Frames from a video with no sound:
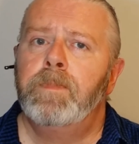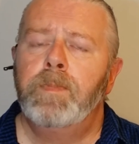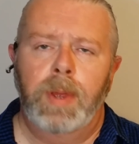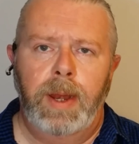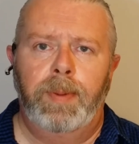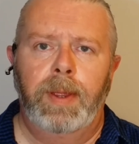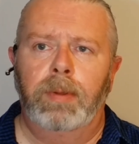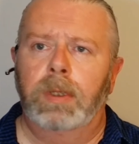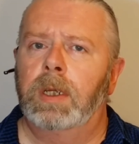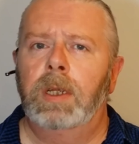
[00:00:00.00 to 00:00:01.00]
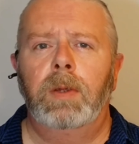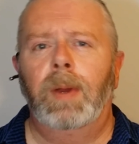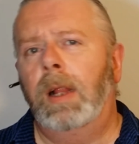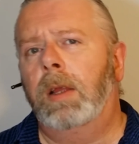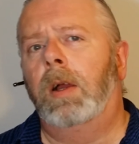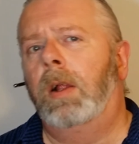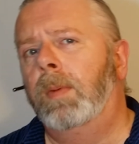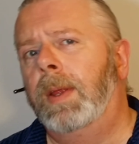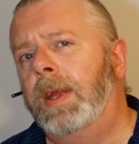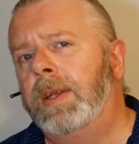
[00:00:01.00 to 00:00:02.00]
Many people turn to alcohol
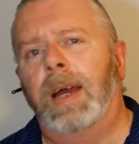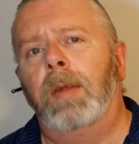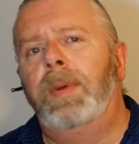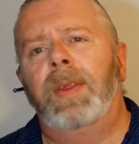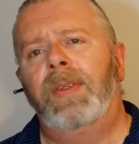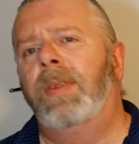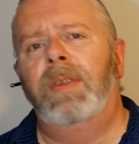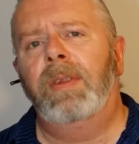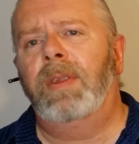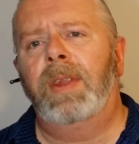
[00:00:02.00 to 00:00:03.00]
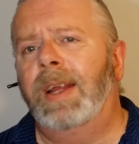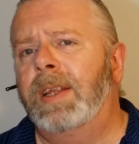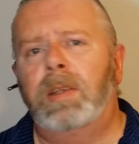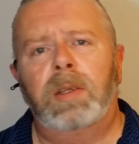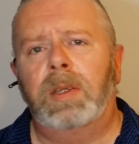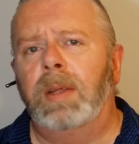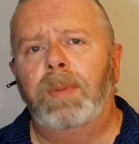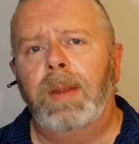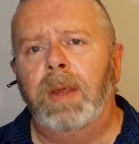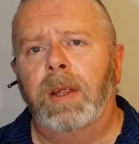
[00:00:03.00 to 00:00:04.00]
when they're down, but that
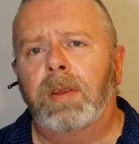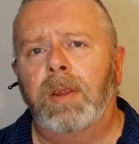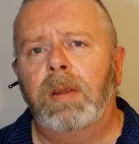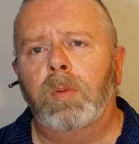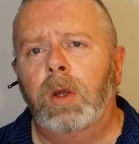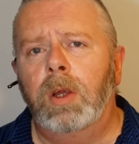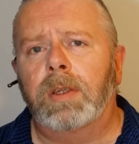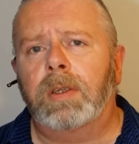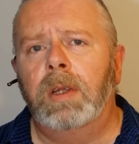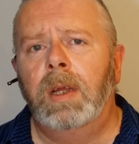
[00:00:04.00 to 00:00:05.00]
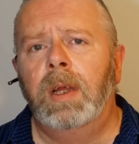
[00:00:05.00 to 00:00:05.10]
simply makes things worse.